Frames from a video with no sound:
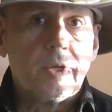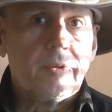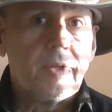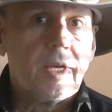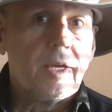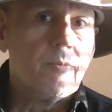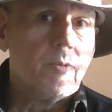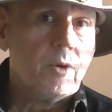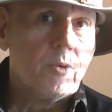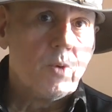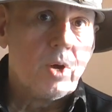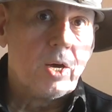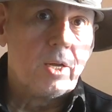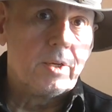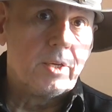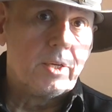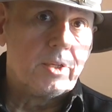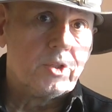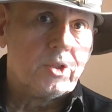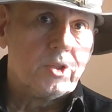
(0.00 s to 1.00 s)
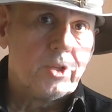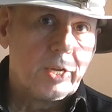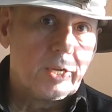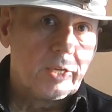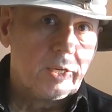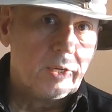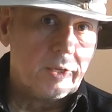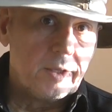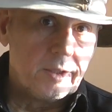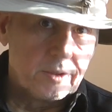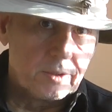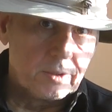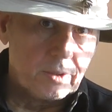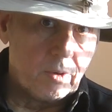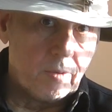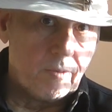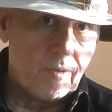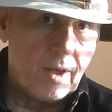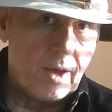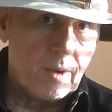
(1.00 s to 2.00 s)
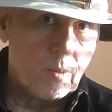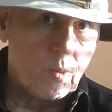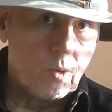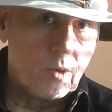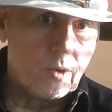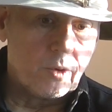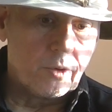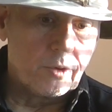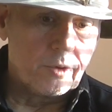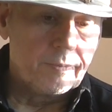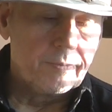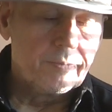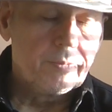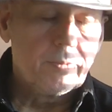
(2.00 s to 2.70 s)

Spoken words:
And then we run a checklist of that word.